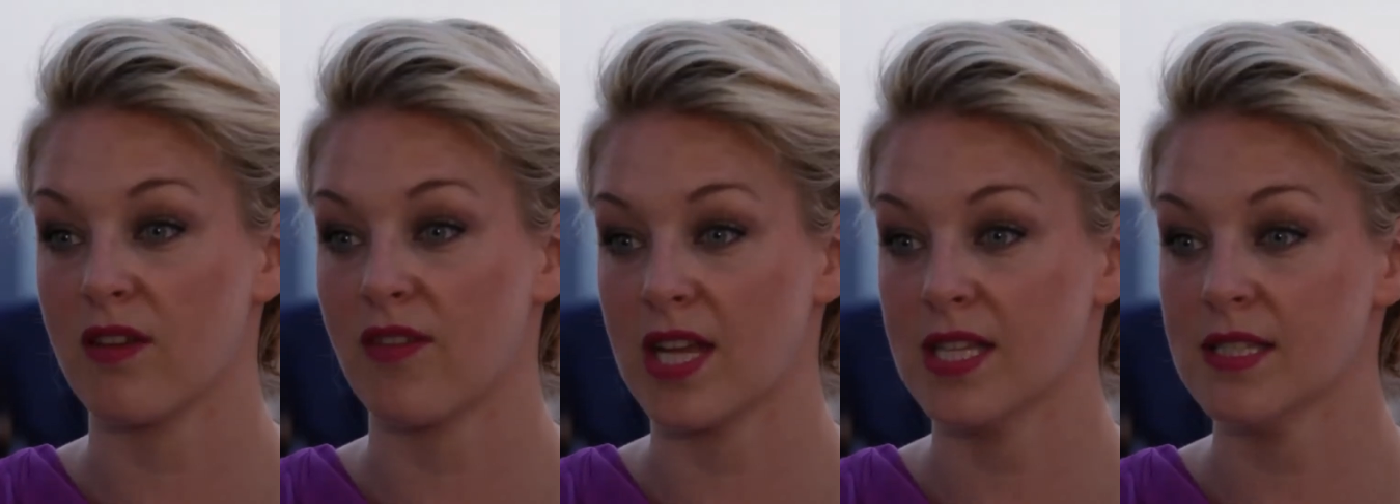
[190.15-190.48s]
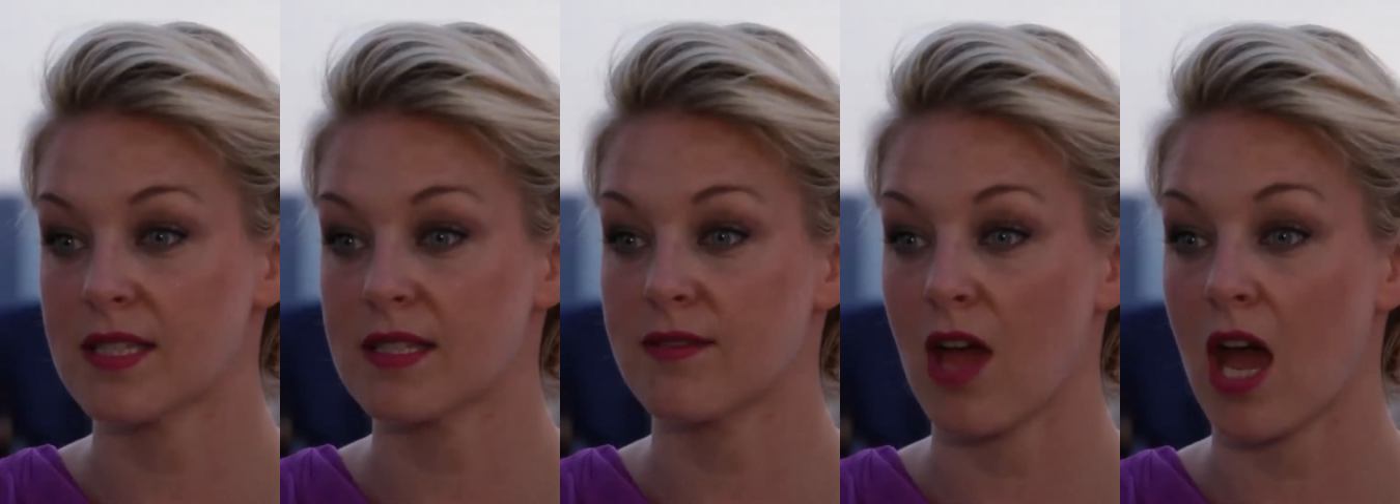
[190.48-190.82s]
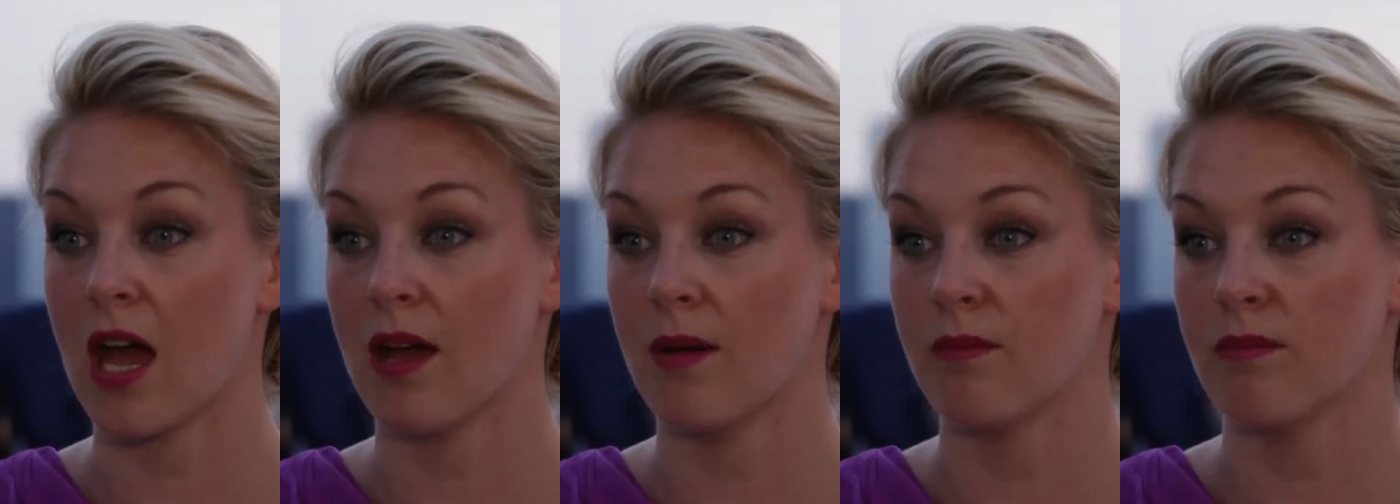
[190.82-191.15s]
events
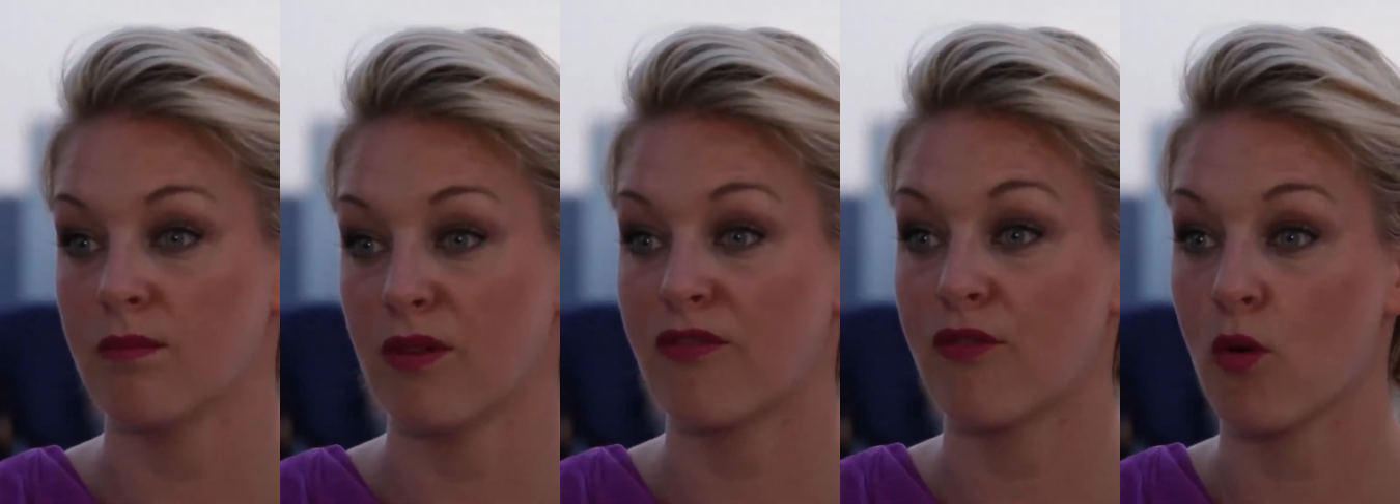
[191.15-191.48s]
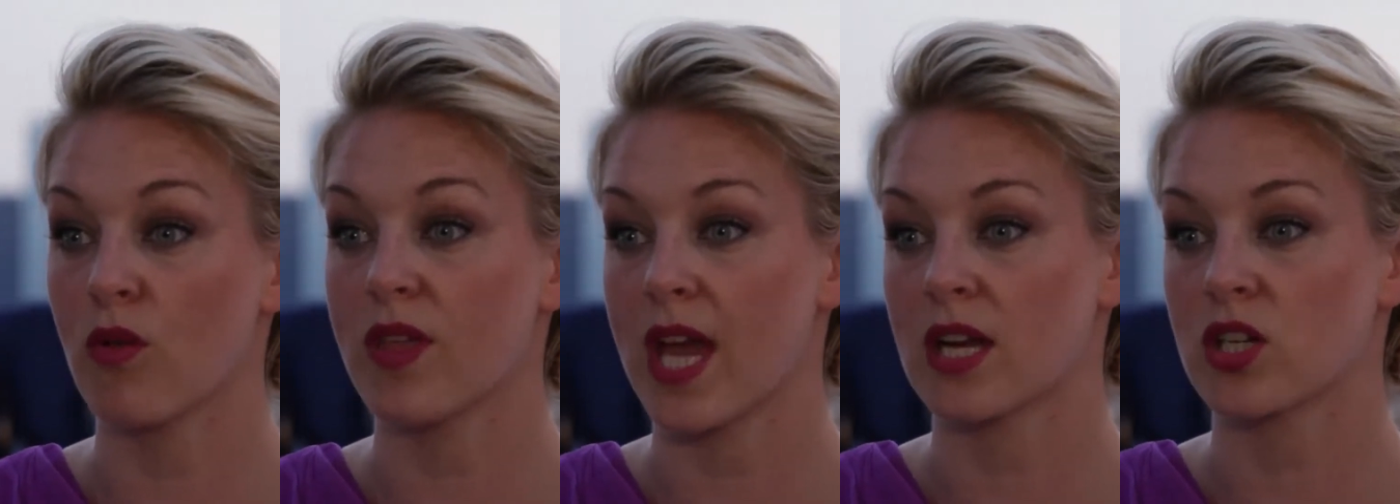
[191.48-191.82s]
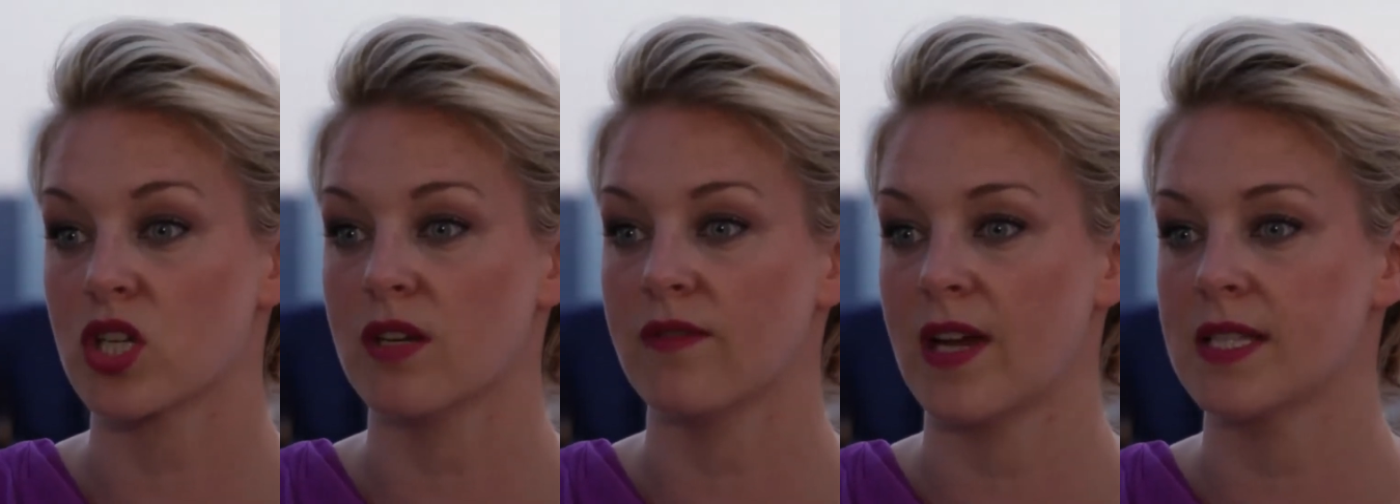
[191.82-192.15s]
um, before the
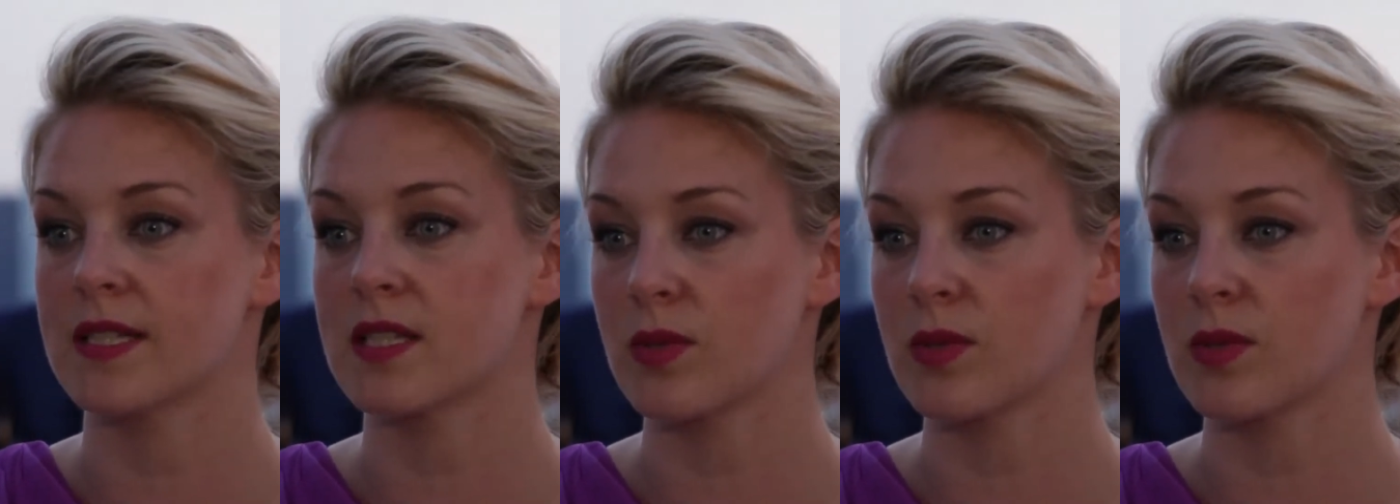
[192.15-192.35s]
actual event,